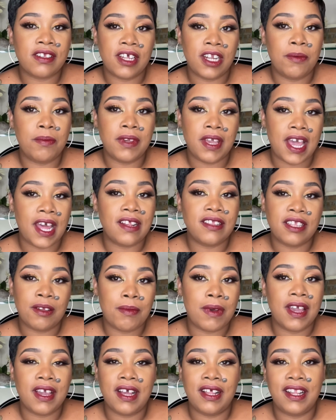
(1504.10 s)
going to be added to
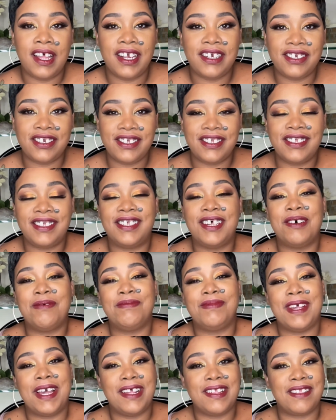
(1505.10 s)
my collection
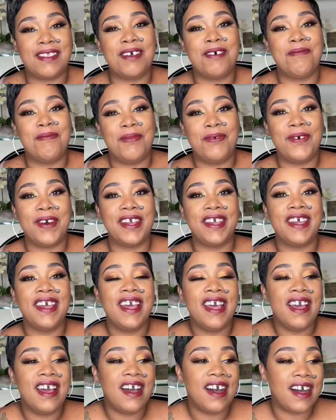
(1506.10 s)
at some point
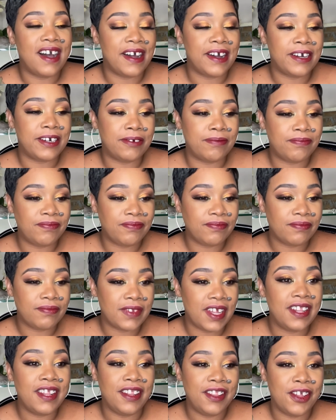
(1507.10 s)
in
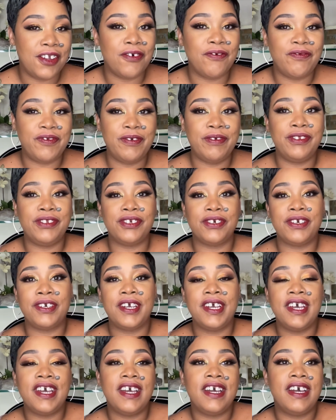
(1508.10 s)
the near future.
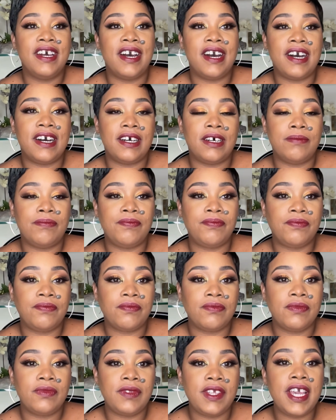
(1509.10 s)

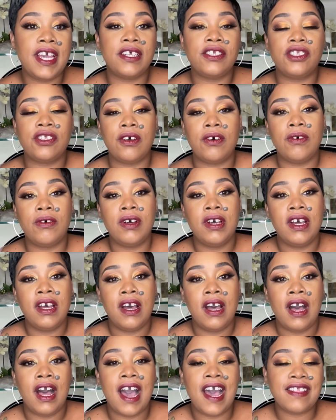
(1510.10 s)
Yeah, so
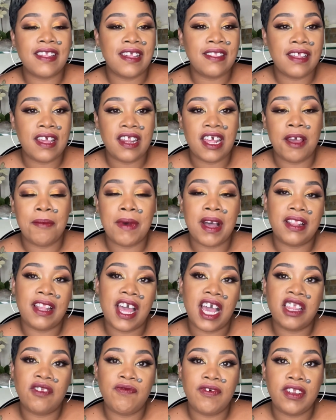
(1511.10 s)
as I said in my
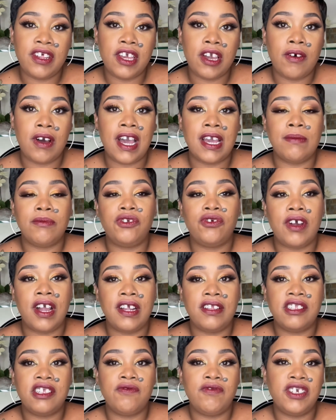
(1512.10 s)
last video, I am trying
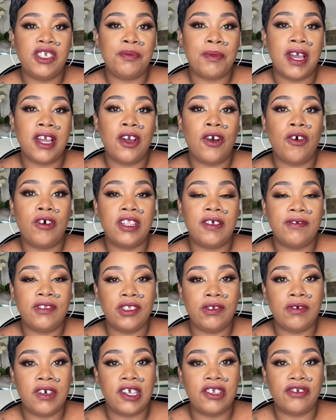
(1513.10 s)
to reach my goal of
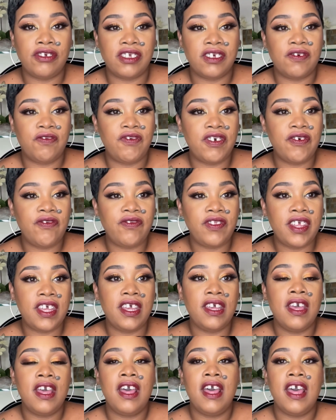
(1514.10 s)

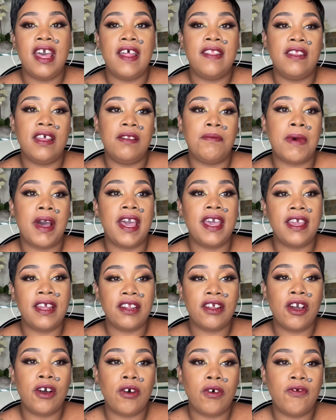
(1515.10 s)
250 and then my end
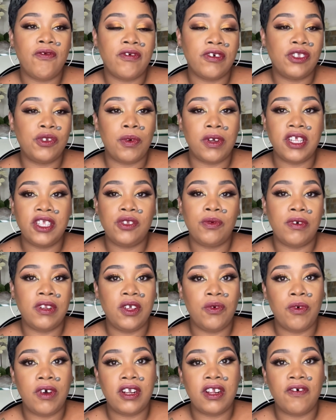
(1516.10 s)
goal for
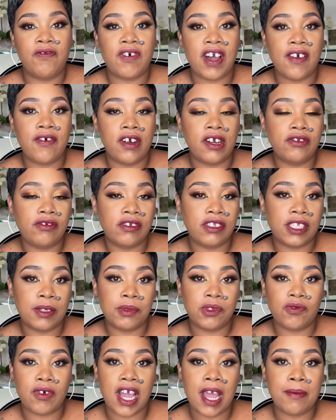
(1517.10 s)
2021 of 500
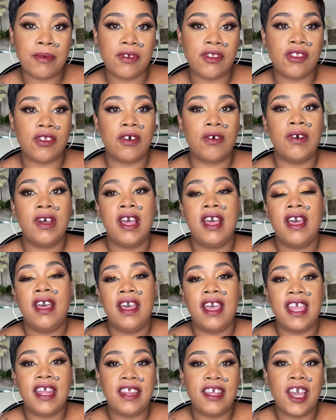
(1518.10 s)
subscribers. So
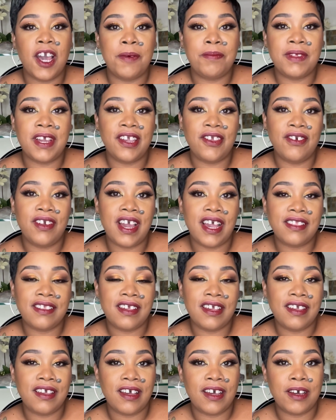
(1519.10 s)
any help that you guys
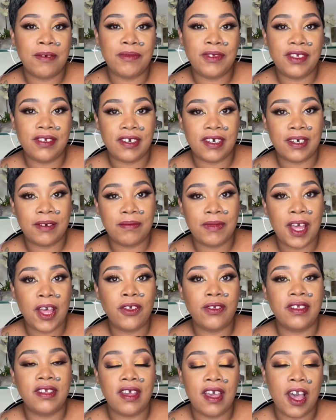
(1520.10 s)
can
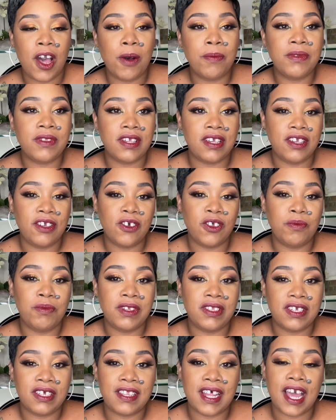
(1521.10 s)
help to yield me
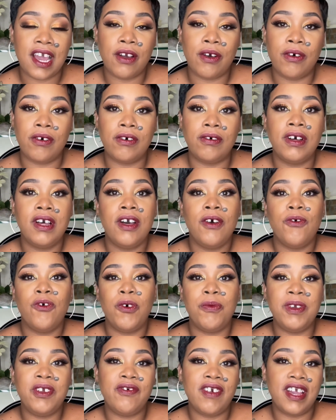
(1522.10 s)
to that goal will
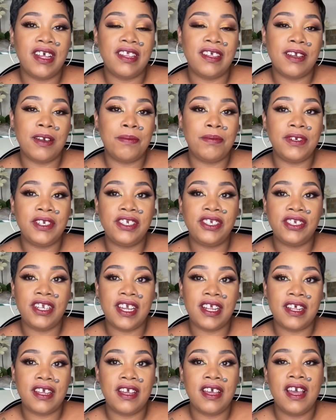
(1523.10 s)
be greatly
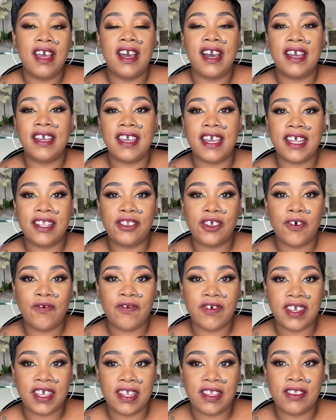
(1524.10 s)
appreciated. Again, don't
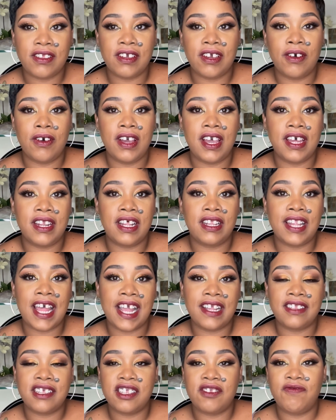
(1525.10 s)
forget to go ahead and like
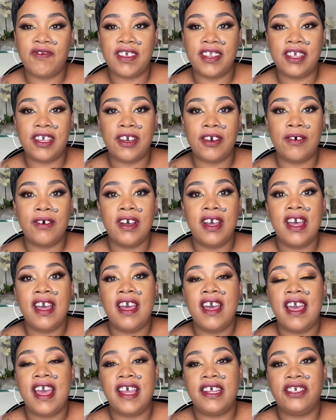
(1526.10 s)
this video
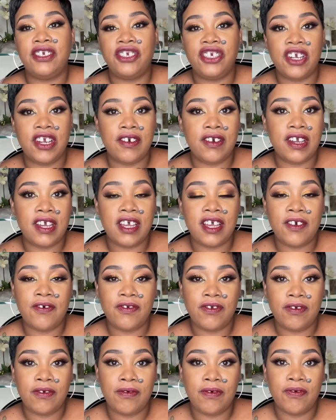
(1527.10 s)
and share it if
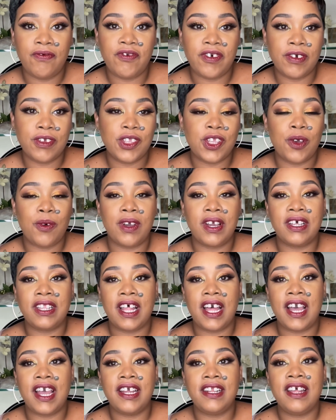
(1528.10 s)
you feel so
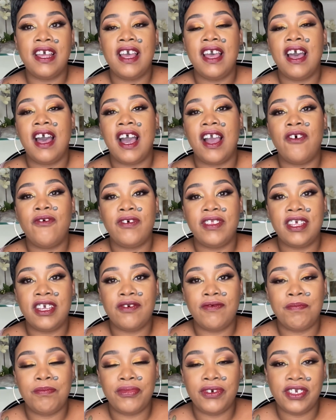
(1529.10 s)
inclined. I really
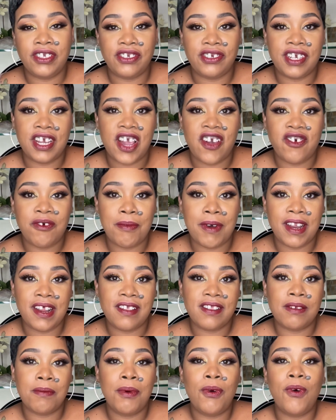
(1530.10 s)
appreciate everybody's
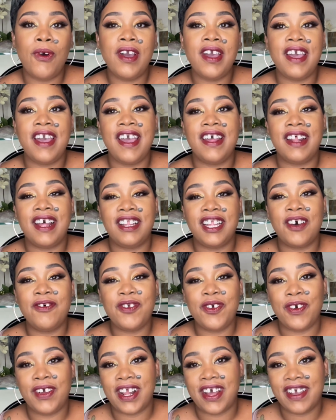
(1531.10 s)
support and I love
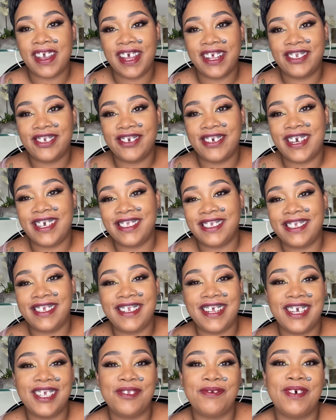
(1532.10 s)
you, and I'll catch you guys in the
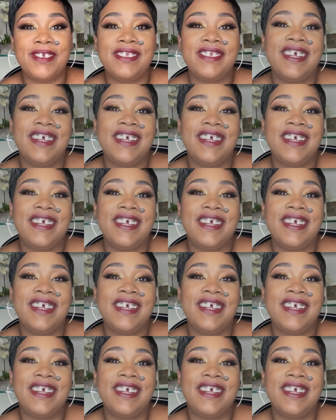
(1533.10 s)
next one.